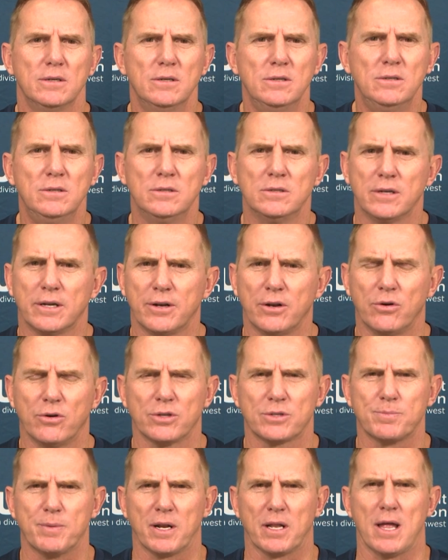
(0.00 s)
I know
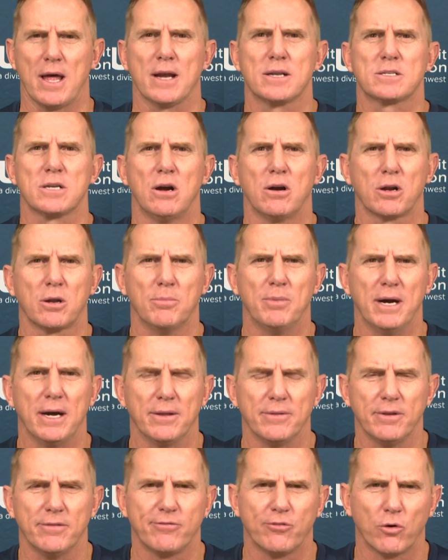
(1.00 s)
it's been a lot of talk
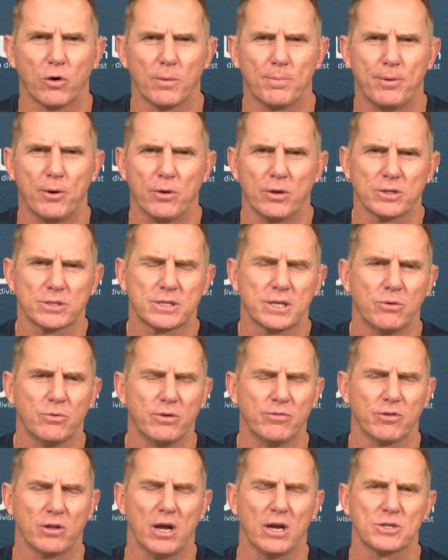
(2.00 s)
about the four opponents that
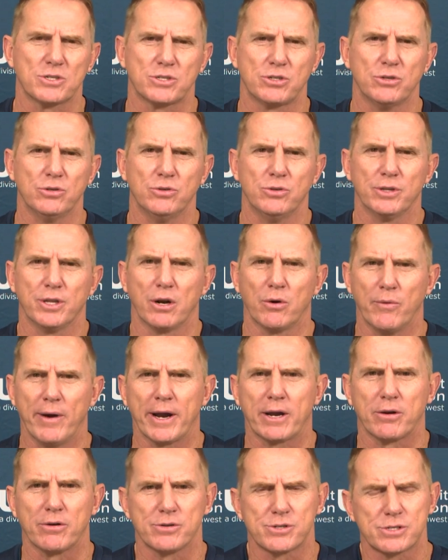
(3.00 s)
we've lost to and their
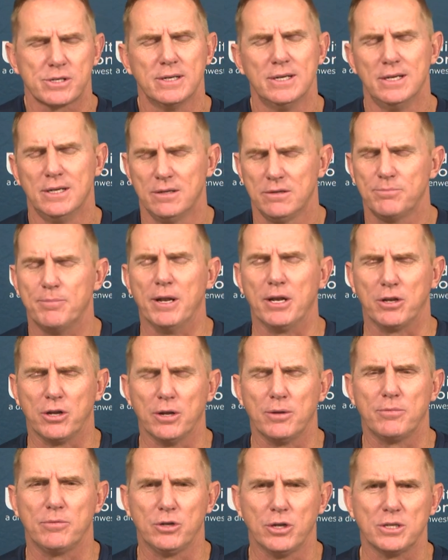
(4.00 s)
records. Been
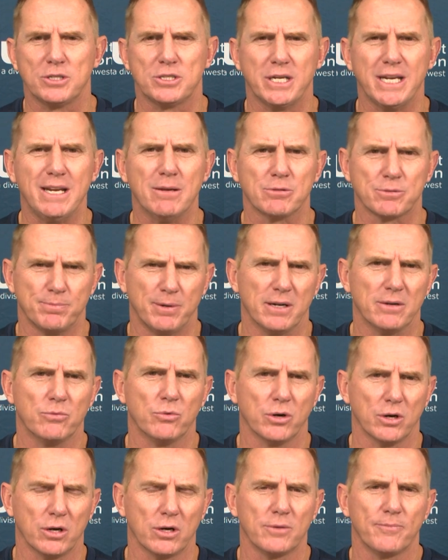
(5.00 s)
good teams, but
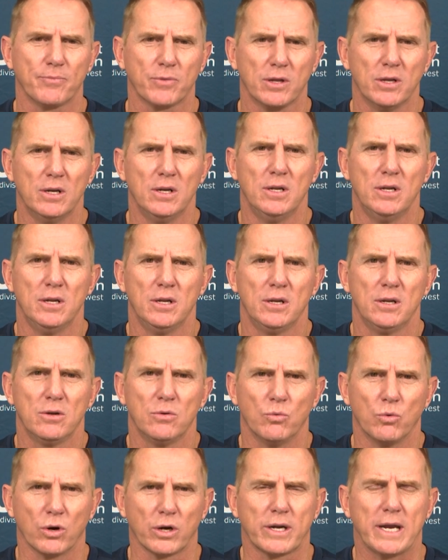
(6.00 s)

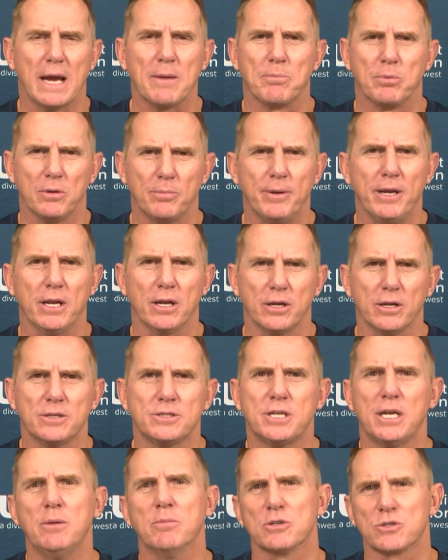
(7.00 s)
we're capable of being a
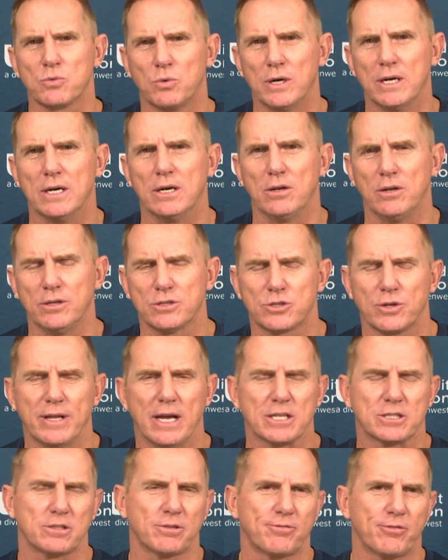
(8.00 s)
good team as well. And so
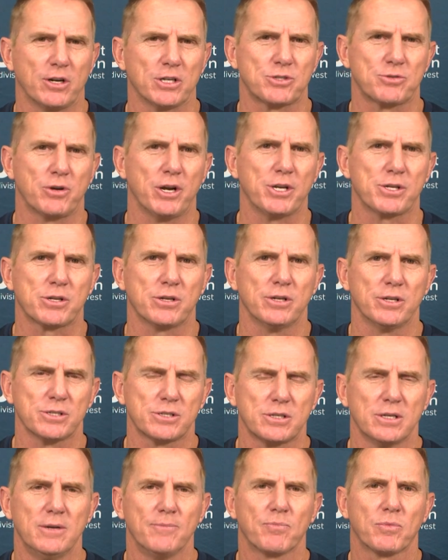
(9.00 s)
that's the frustration,
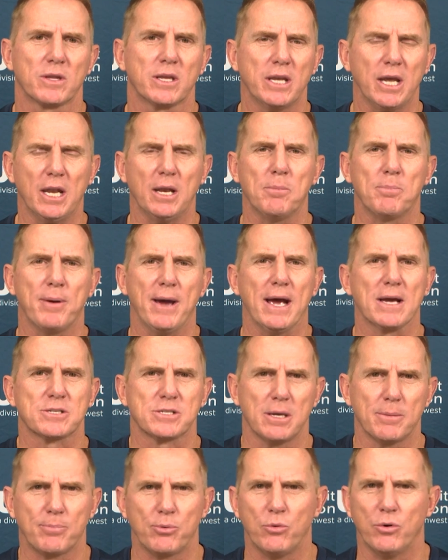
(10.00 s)
is getting past
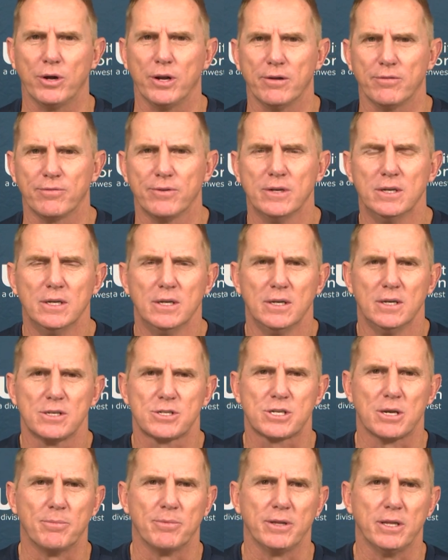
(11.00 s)
that point of
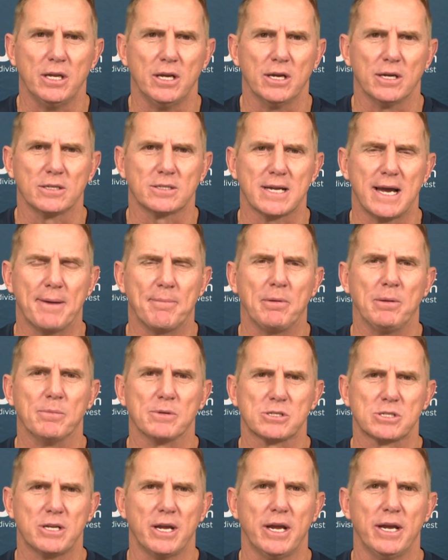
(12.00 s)
some of the untimely
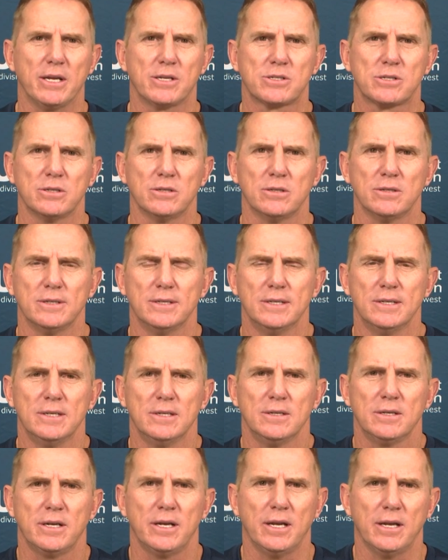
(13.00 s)
mistakes
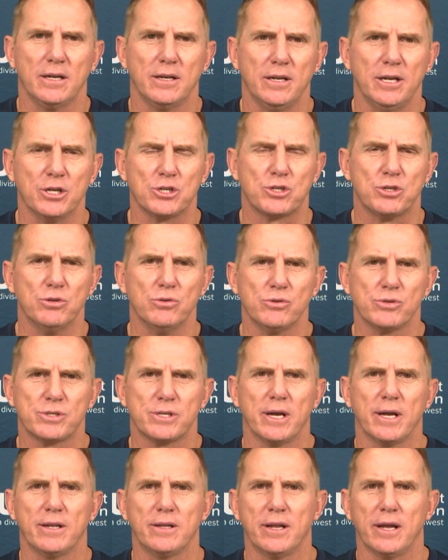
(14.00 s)
and issues
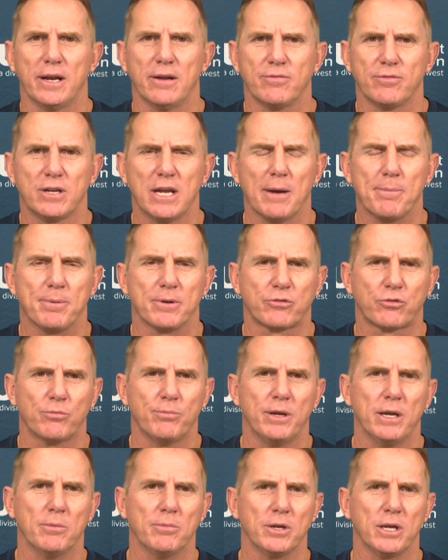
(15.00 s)
that have kept us
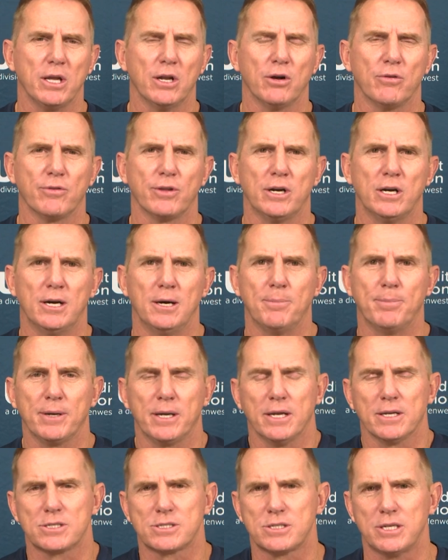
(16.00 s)
from being able to get over the hump
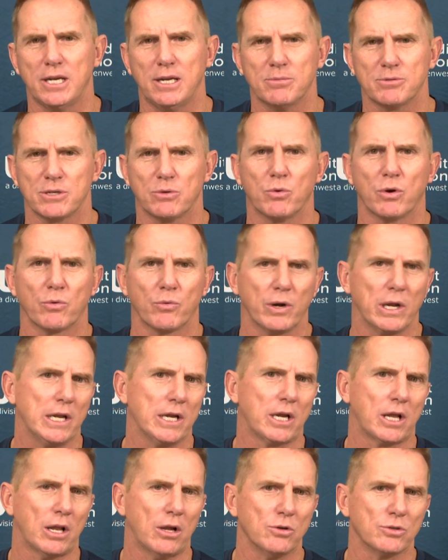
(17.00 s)
against teams that we're
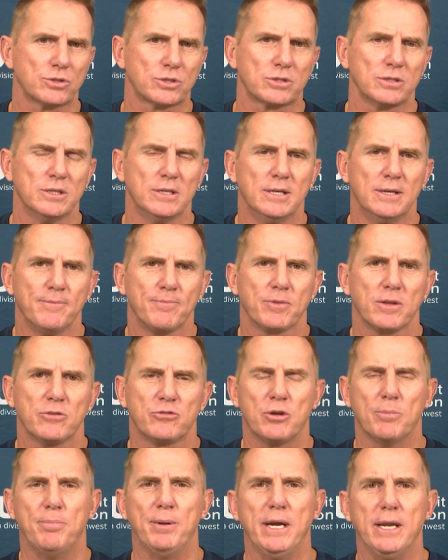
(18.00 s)
really close
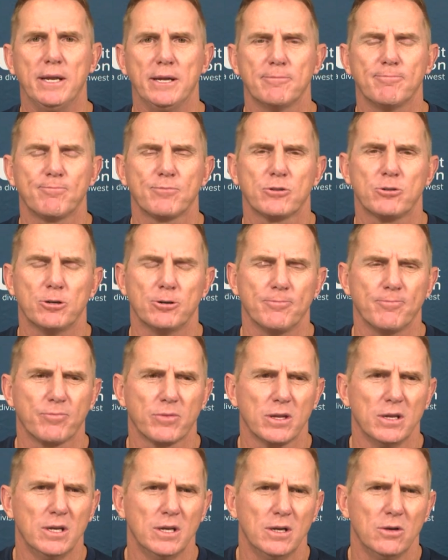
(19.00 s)
to beating. So
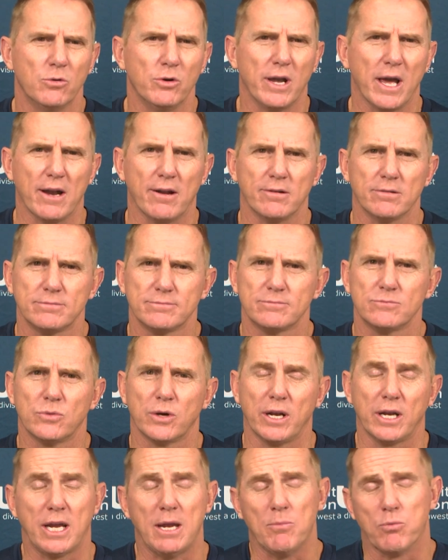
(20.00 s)
we got
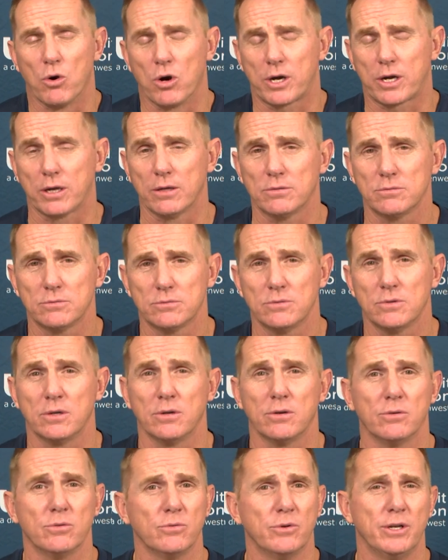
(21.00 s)
to keep
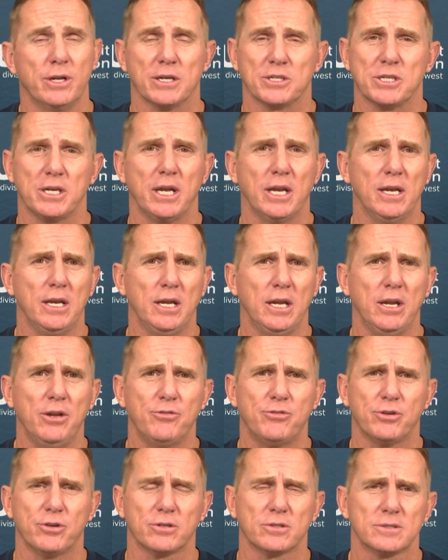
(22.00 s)
working. It doesn't get any
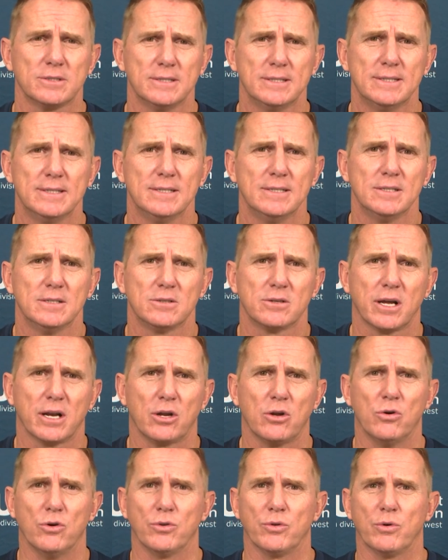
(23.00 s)
easier. We got to
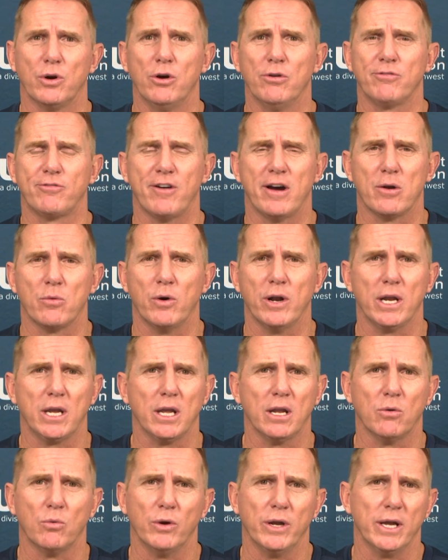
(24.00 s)
go on the road and find a way to
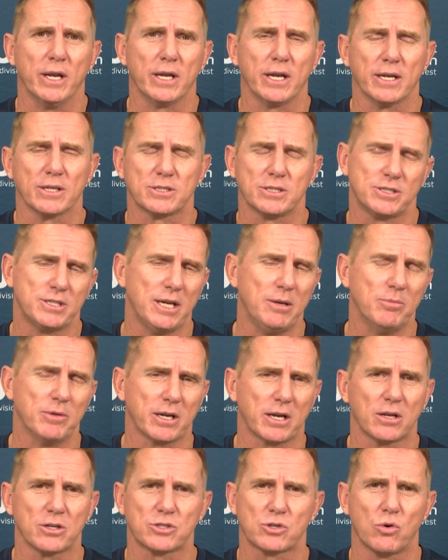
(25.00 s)
get a win against a team
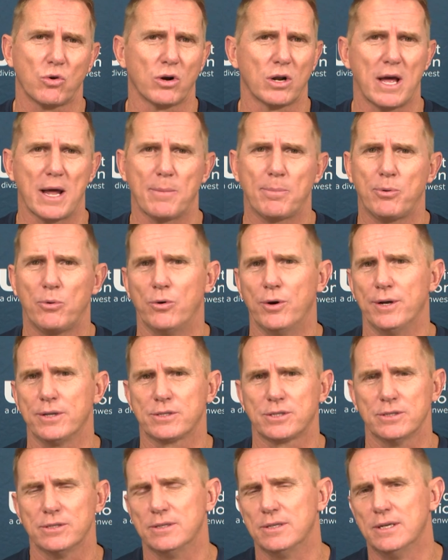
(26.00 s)
that can score a lot of
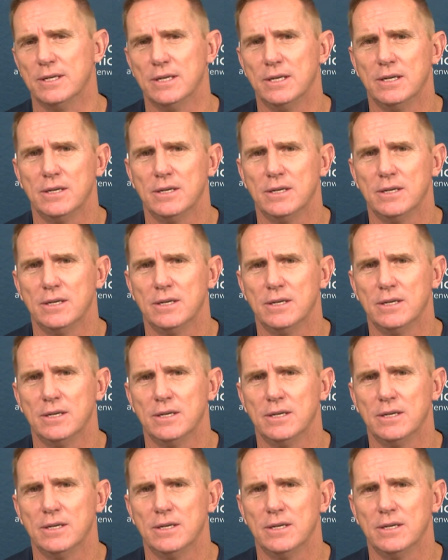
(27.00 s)
points. And